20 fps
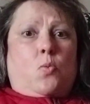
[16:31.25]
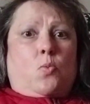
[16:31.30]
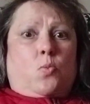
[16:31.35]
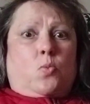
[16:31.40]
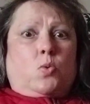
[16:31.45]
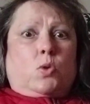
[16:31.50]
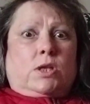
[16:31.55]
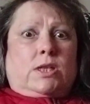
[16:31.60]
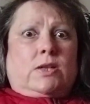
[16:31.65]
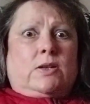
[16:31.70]

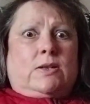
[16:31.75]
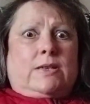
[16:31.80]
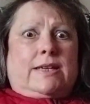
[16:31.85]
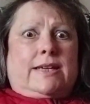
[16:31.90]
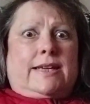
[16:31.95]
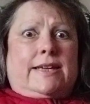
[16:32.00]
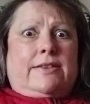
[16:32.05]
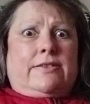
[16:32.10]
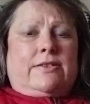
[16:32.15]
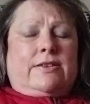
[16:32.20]
was on
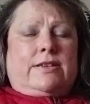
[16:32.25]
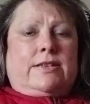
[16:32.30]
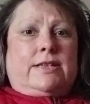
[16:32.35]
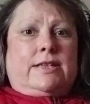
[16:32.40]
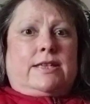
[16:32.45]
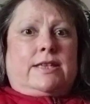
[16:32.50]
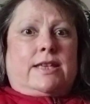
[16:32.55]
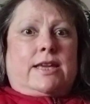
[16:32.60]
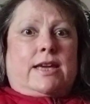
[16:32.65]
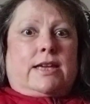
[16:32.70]
it that
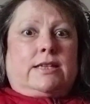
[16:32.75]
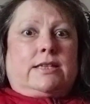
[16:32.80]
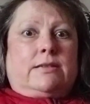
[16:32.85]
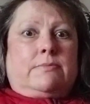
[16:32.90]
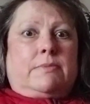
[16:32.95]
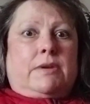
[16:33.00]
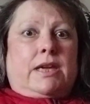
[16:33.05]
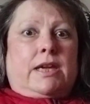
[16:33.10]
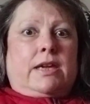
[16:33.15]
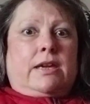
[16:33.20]
did that
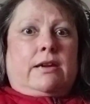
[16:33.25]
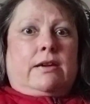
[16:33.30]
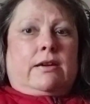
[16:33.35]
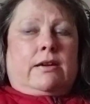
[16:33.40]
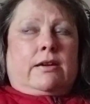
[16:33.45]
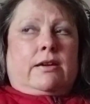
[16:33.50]
to me,